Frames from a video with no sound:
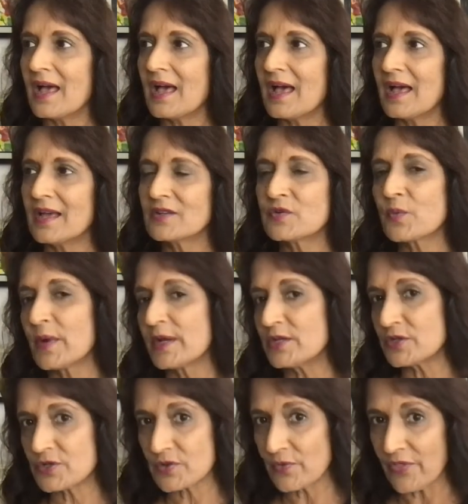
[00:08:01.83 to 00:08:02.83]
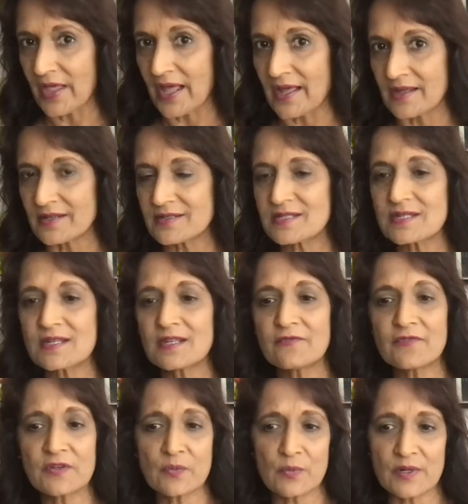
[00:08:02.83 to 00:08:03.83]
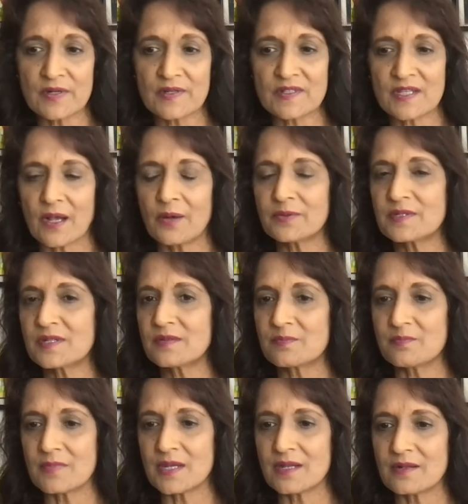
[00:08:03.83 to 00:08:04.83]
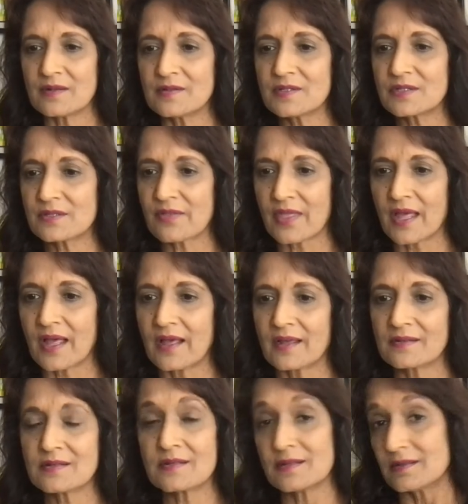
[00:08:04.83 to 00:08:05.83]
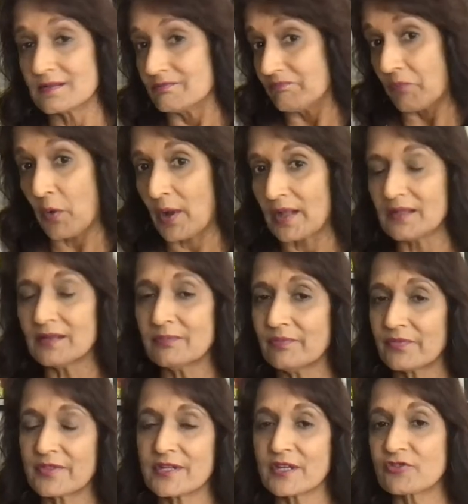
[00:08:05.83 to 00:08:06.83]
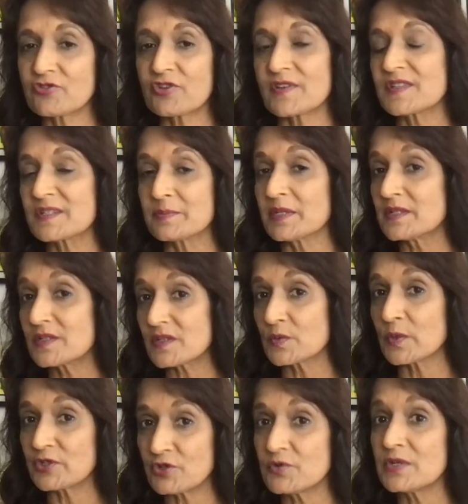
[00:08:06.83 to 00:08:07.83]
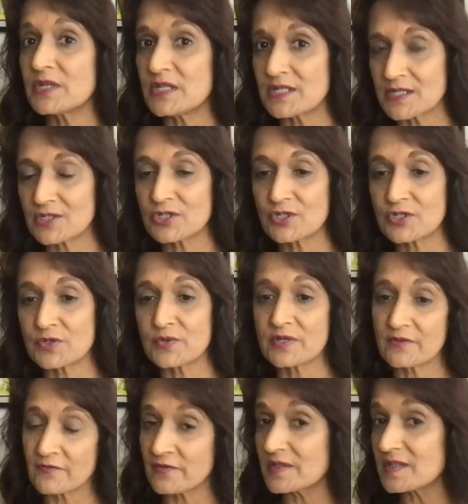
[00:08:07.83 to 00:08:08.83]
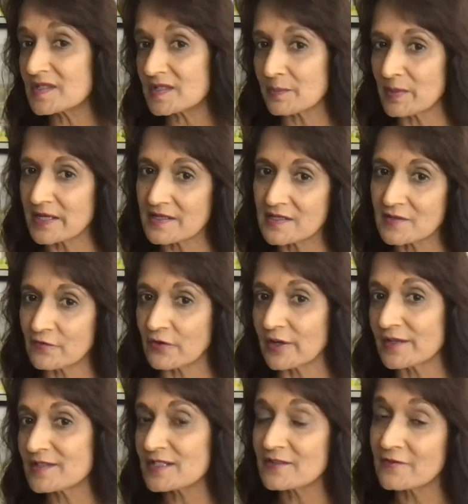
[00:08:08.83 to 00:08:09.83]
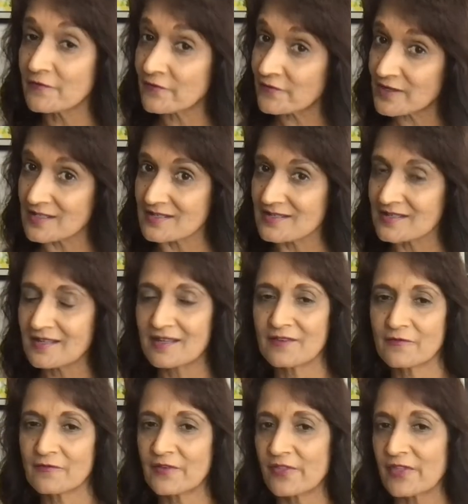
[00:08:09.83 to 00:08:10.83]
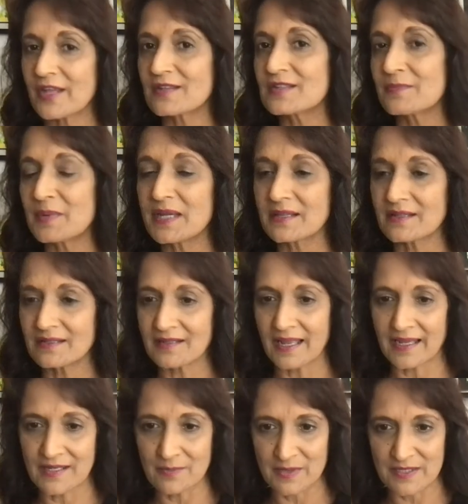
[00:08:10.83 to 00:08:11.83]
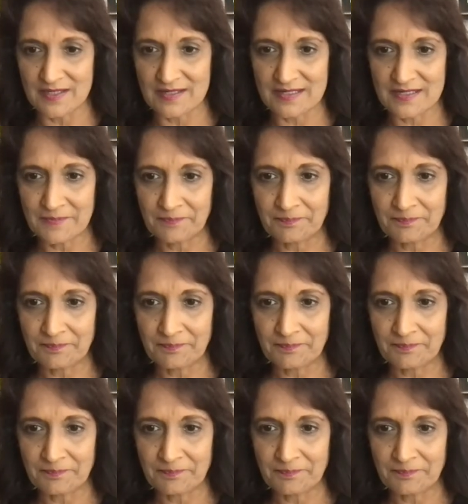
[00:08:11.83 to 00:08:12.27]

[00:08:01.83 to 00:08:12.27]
And when you do that, if it works out, it means that, well, the adjustment is what you needed to do in the first place for us to fit, for there to be an alignment.